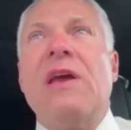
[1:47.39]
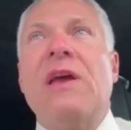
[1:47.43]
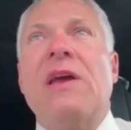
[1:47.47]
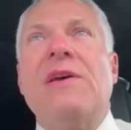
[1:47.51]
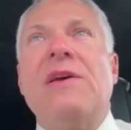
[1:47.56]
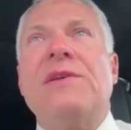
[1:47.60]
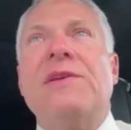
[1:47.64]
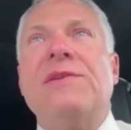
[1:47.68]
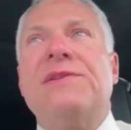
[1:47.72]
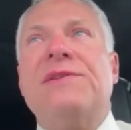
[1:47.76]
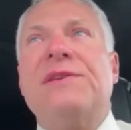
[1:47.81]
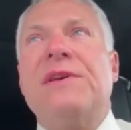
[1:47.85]

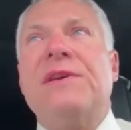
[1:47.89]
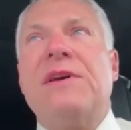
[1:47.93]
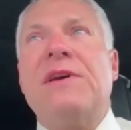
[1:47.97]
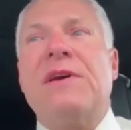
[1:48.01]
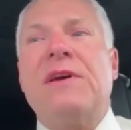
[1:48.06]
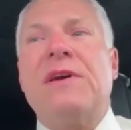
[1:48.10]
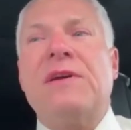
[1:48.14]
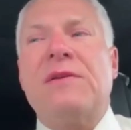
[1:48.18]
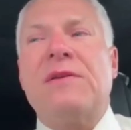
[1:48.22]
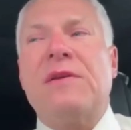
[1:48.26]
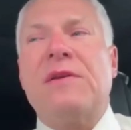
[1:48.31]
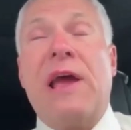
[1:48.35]
Is
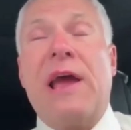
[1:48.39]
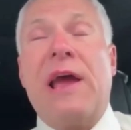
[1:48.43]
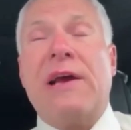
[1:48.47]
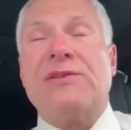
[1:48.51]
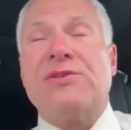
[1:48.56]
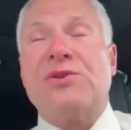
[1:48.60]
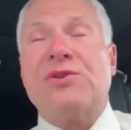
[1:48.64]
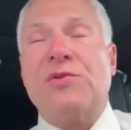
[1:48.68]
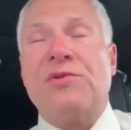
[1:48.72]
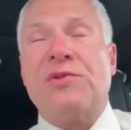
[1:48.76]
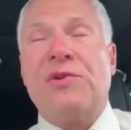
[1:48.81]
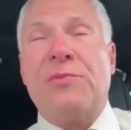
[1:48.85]
it
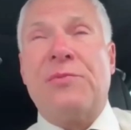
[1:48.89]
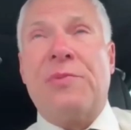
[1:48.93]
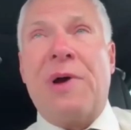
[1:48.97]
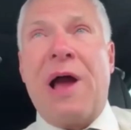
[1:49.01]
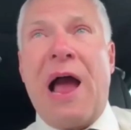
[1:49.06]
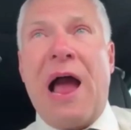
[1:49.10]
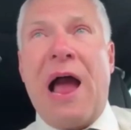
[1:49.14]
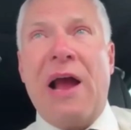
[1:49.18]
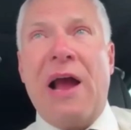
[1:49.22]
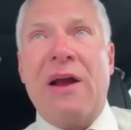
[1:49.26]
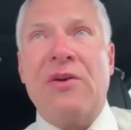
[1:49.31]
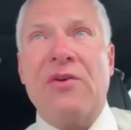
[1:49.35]
actual
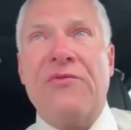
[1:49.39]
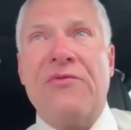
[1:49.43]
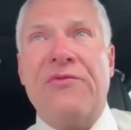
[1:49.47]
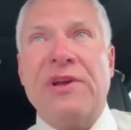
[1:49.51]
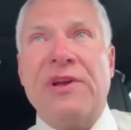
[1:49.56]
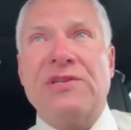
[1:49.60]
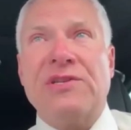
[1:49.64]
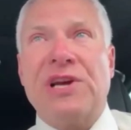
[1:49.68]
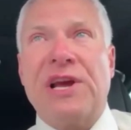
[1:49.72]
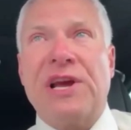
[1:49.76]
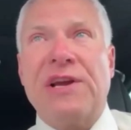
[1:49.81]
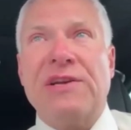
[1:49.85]

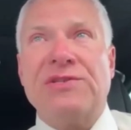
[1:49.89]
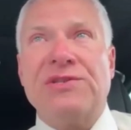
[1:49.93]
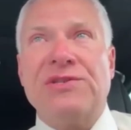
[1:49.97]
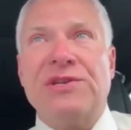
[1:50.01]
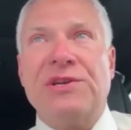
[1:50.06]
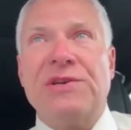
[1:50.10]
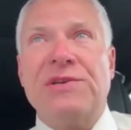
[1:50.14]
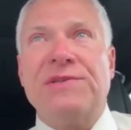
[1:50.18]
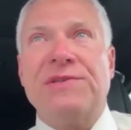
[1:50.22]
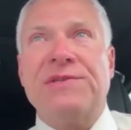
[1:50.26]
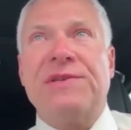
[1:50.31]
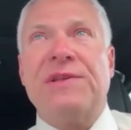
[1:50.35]
topography
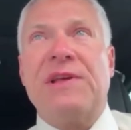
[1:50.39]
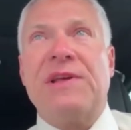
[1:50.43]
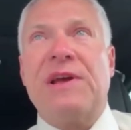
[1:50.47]
changes,